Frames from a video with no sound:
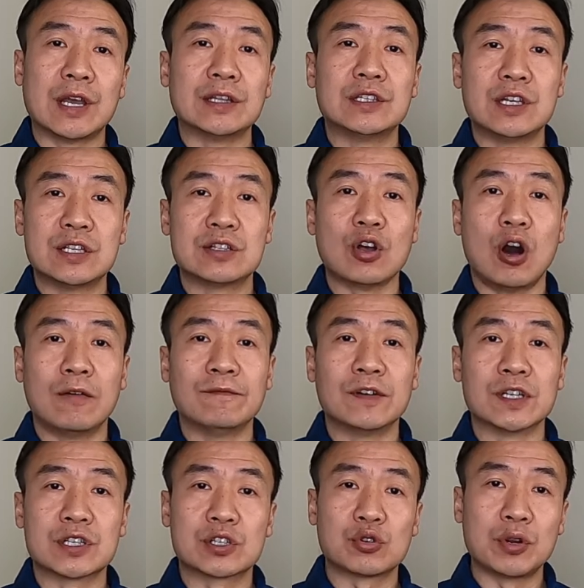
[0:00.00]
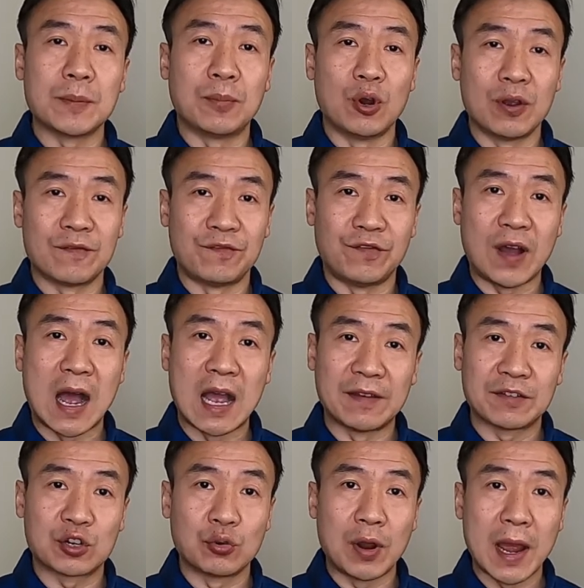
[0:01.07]
can dissolve uh,
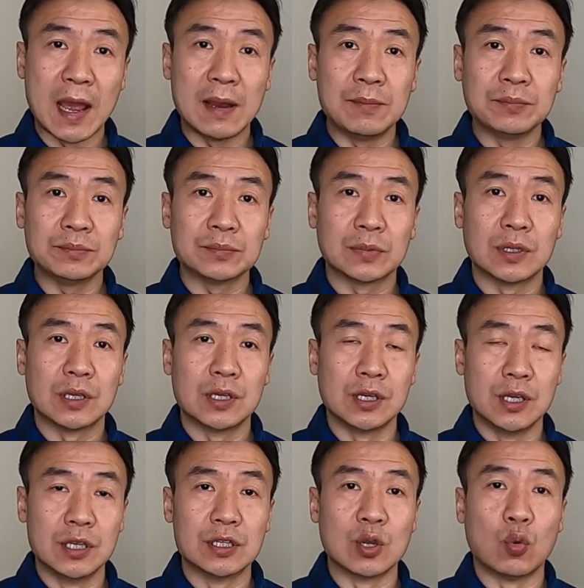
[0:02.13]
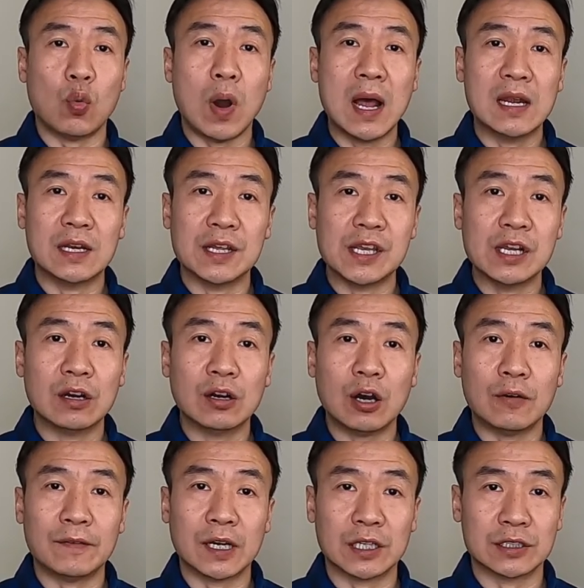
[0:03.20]
3.5 gram in the one liter
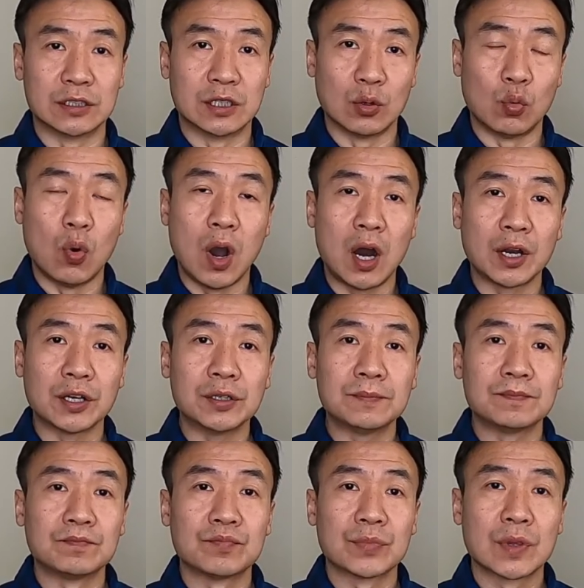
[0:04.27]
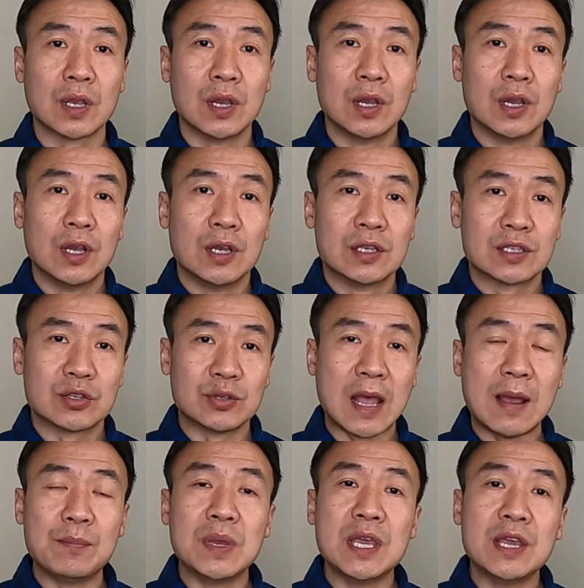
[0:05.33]
of the water. So
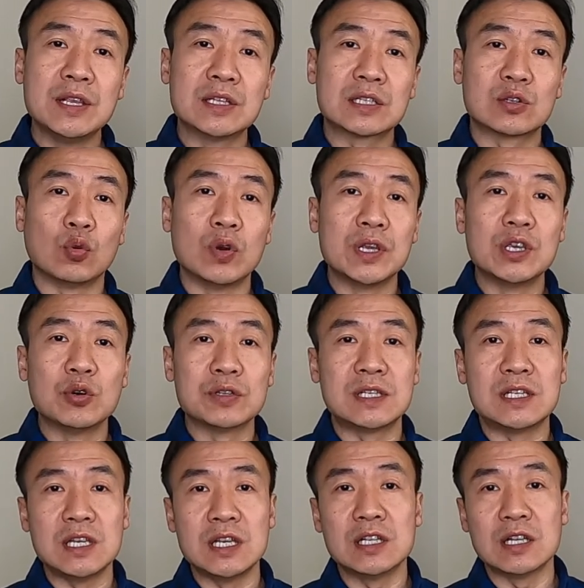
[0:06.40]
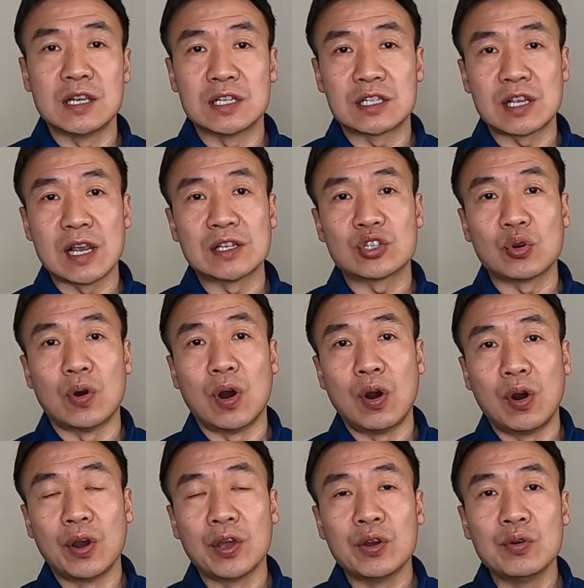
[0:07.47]
that means when you see the essential
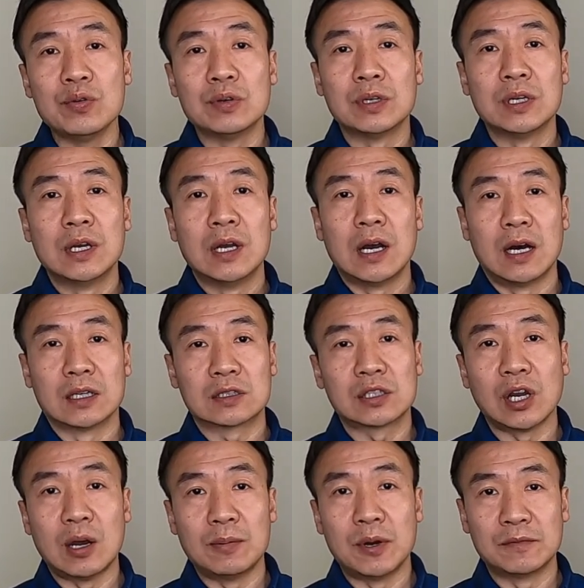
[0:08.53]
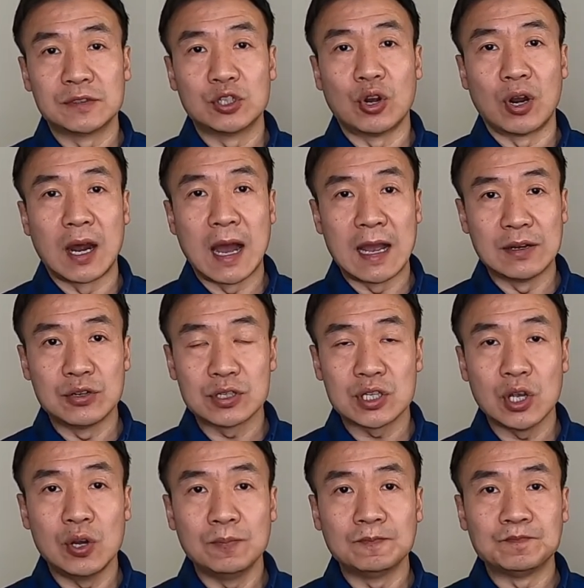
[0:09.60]
oil on top of your
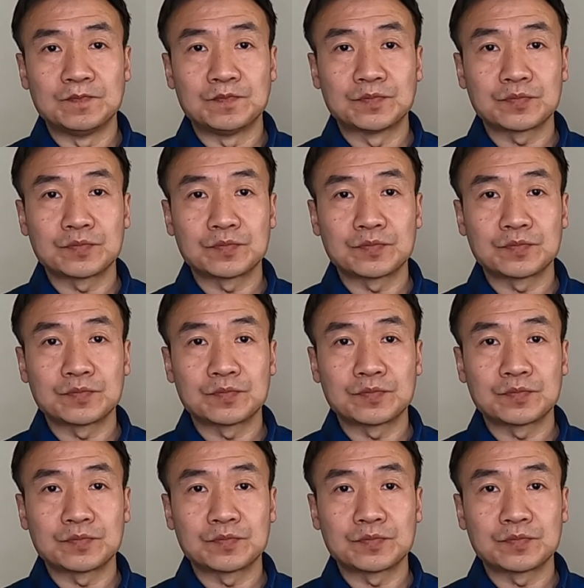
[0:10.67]
hydrosol,